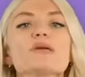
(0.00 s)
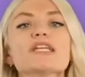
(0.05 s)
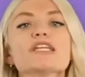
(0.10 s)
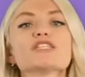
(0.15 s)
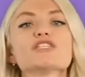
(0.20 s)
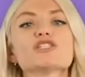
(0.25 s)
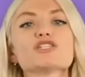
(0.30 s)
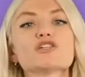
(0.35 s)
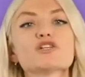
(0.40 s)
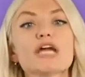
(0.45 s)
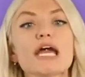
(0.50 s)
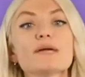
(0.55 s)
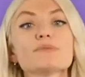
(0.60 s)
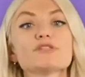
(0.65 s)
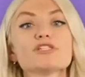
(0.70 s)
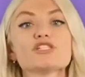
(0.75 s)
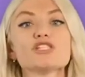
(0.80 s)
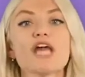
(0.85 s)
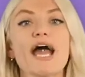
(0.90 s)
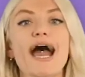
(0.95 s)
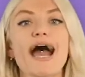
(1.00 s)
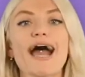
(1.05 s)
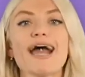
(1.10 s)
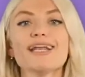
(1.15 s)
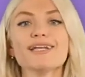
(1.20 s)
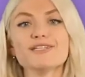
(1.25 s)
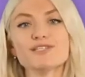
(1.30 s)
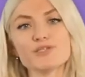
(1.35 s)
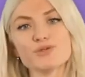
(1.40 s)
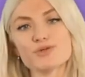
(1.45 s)
me on Instagram to chat,
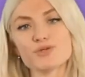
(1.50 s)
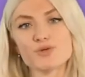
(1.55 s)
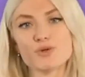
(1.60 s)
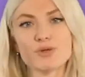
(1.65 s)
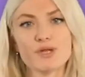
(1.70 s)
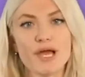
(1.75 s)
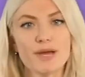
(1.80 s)
and as usual,